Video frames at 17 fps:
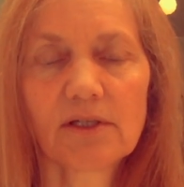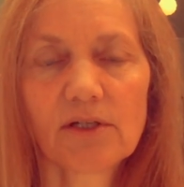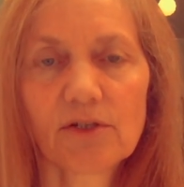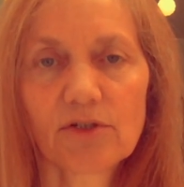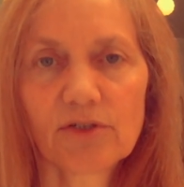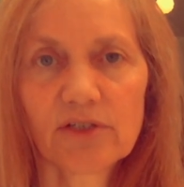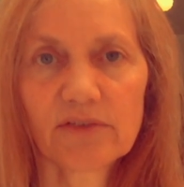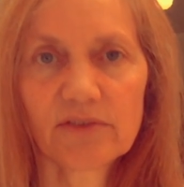
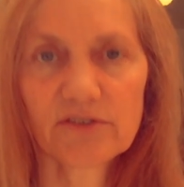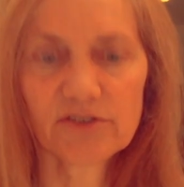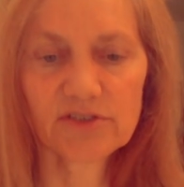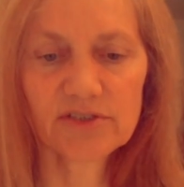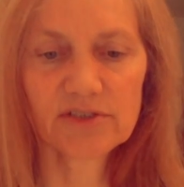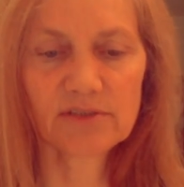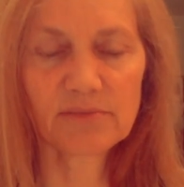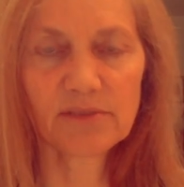or even
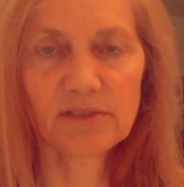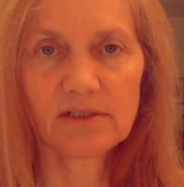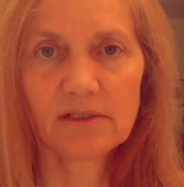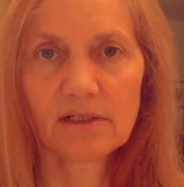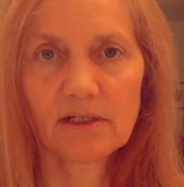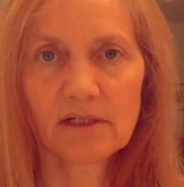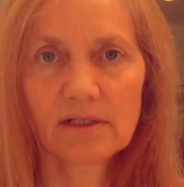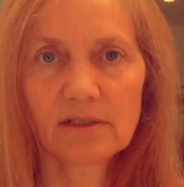just to
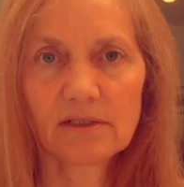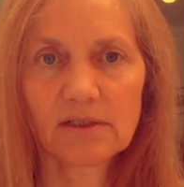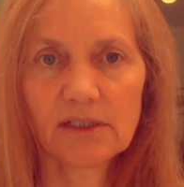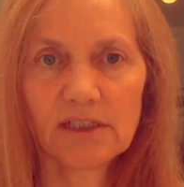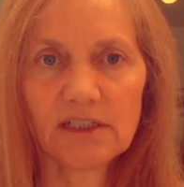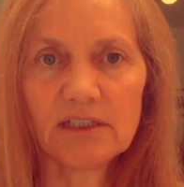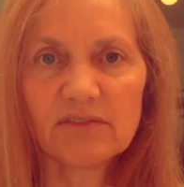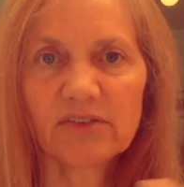be on
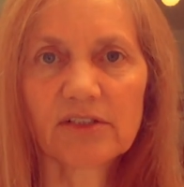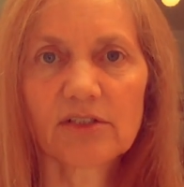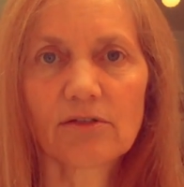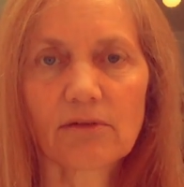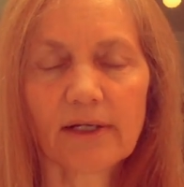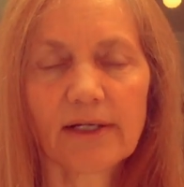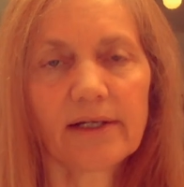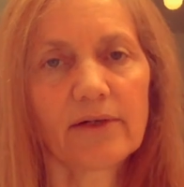even
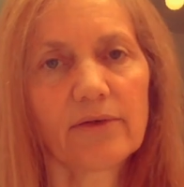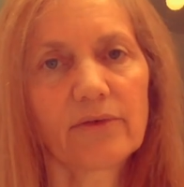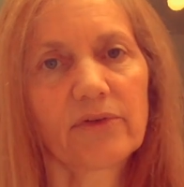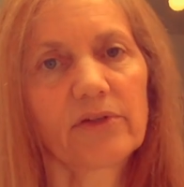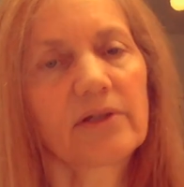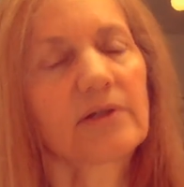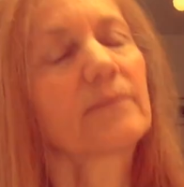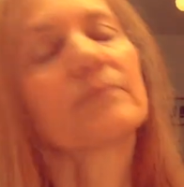ground.